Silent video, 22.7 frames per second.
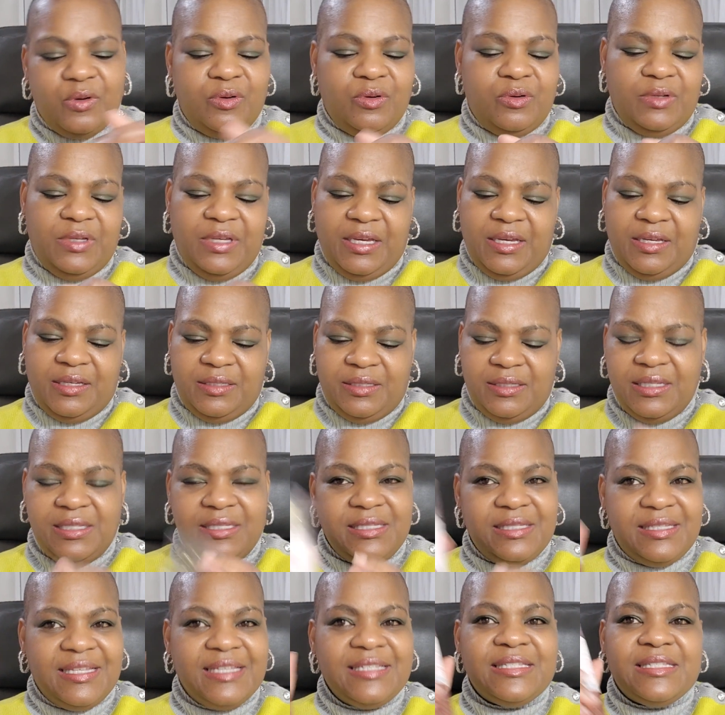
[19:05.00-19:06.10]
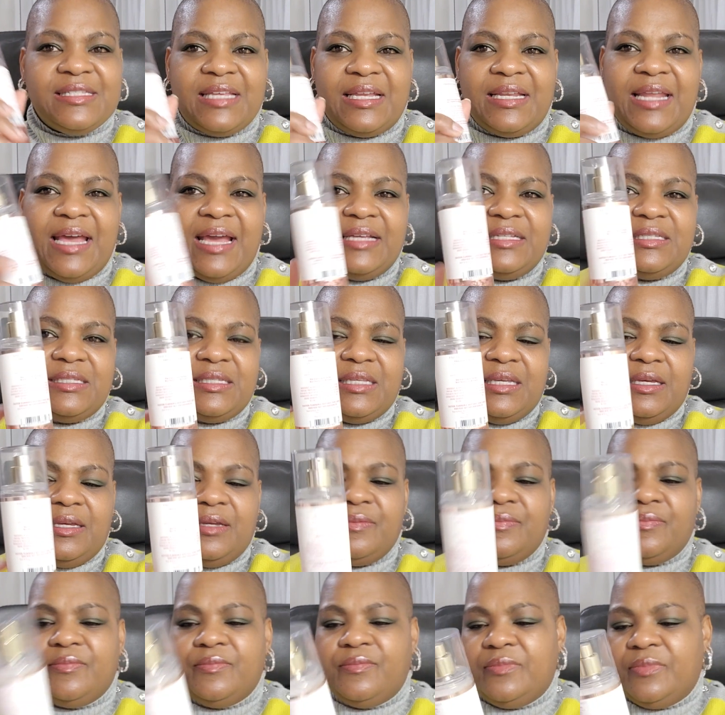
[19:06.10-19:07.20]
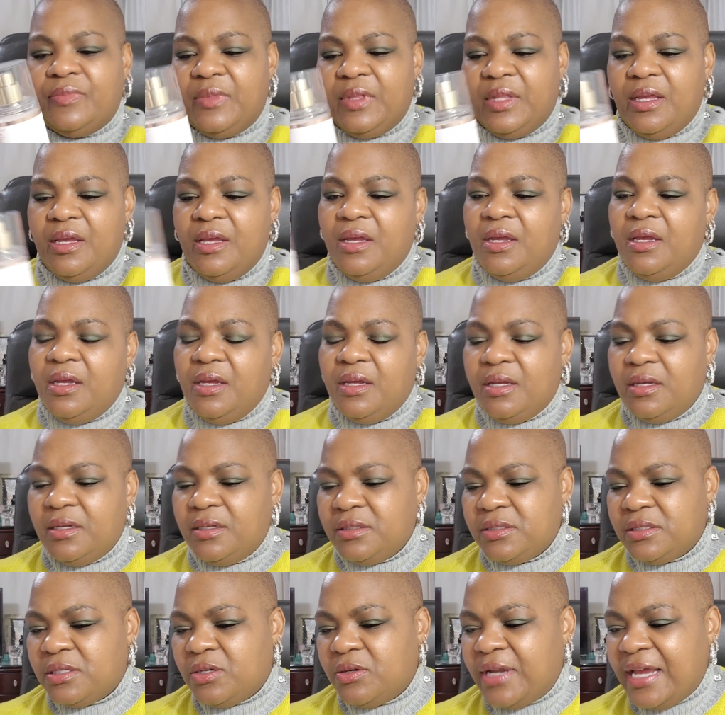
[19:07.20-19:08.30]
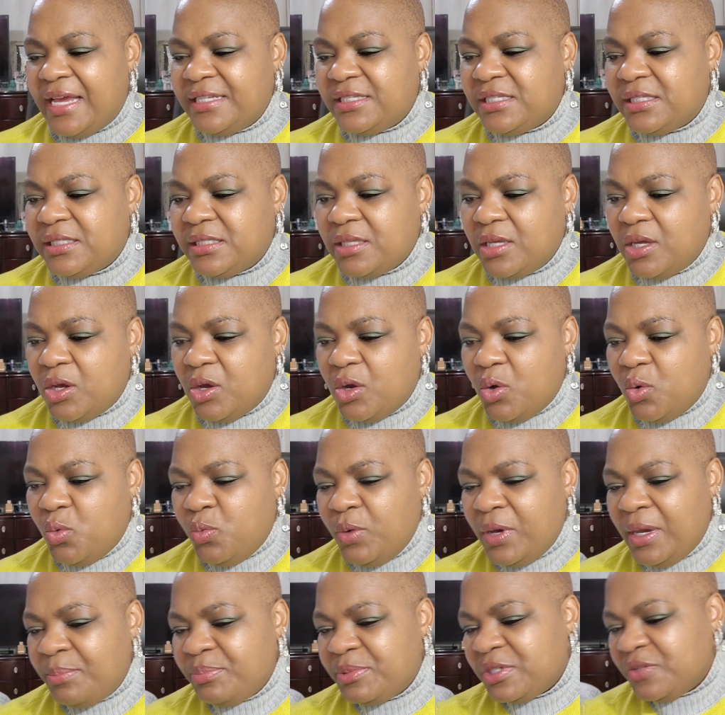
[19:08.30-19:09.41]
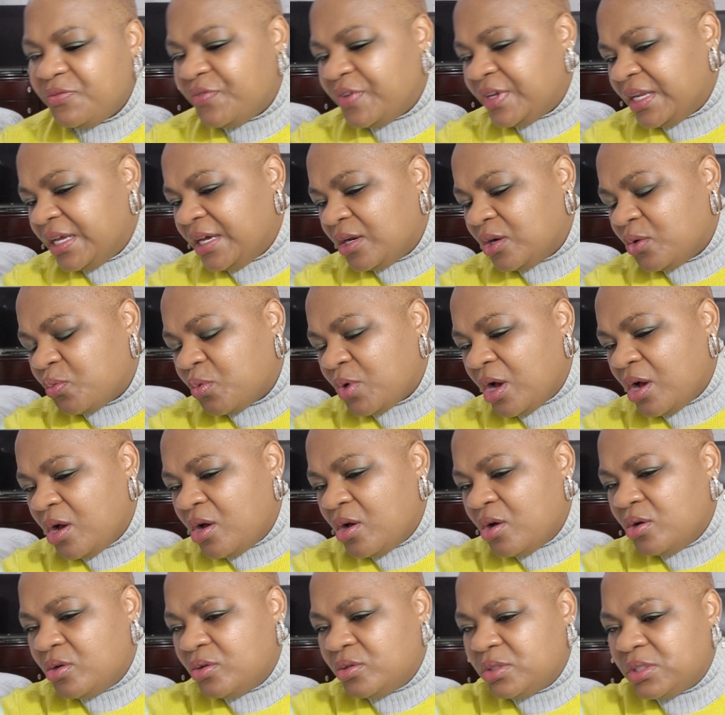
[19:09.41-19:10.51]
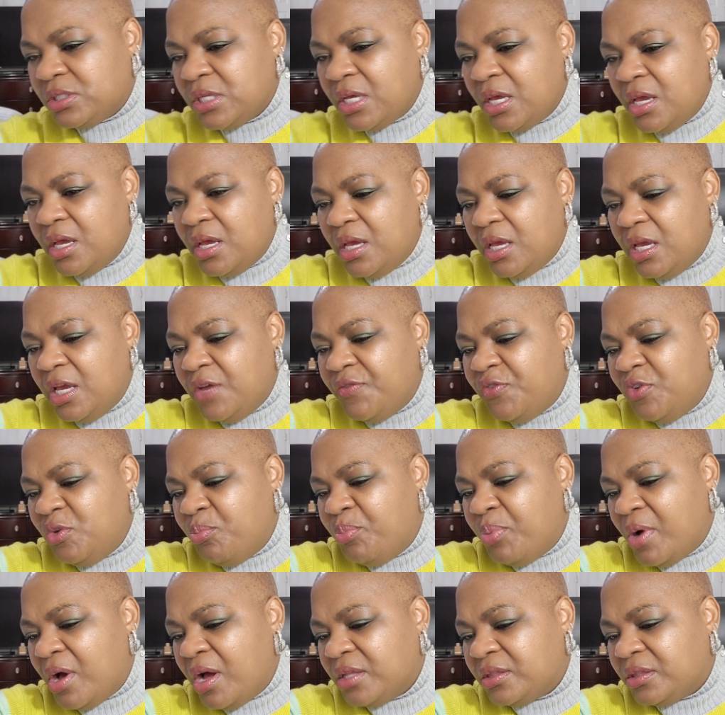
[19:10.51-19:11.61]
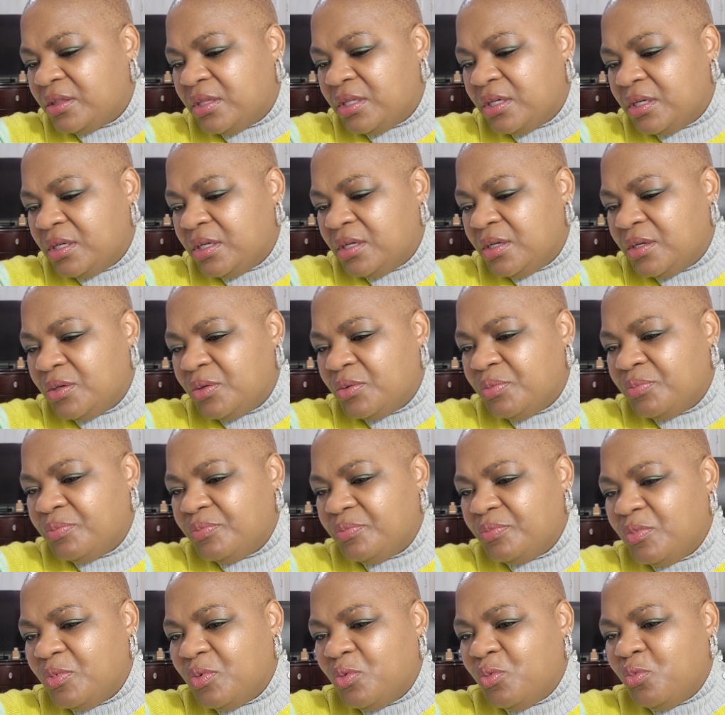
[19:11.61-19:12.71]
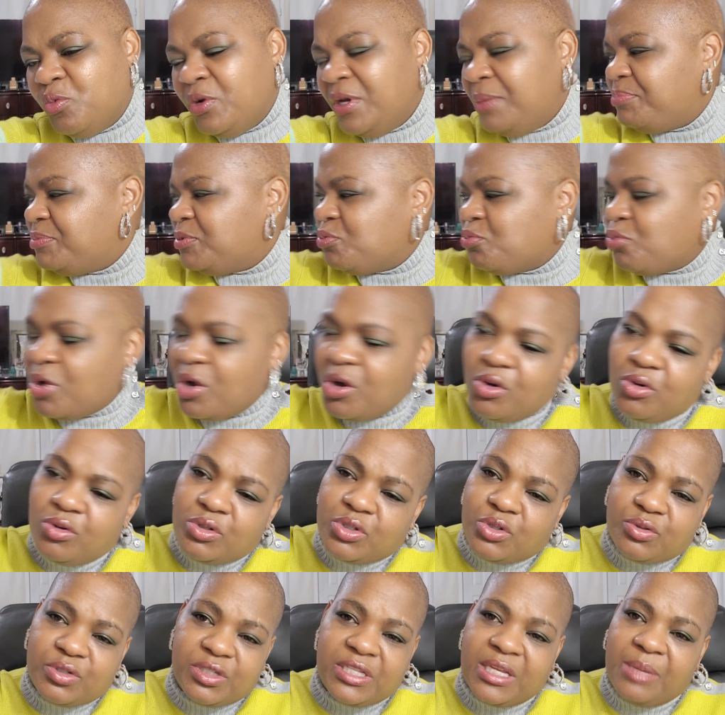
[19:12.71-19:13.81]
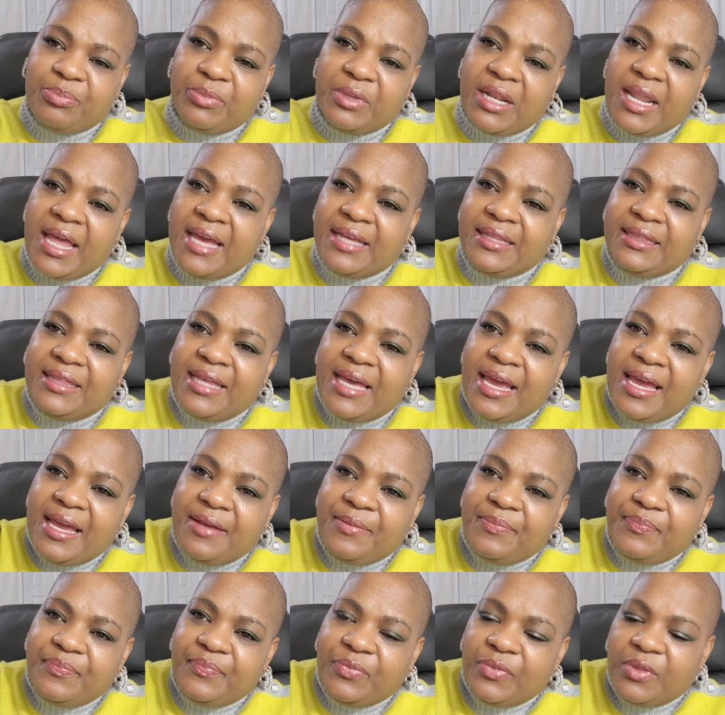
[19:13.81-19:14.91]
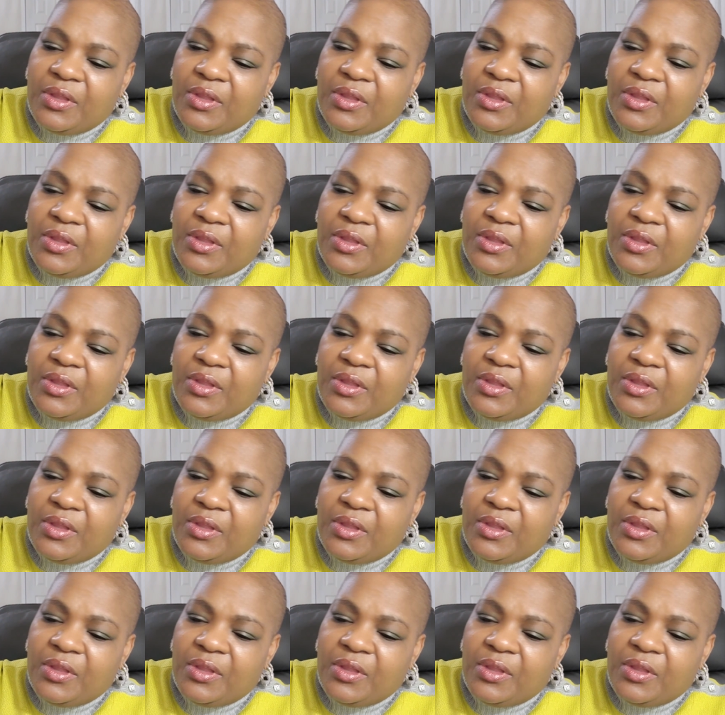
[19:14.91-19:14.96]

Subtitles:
Oh yes, this is a nice scent. So that's Whipped Vanilla Rose. If you bought the Whipped Rose or something like that.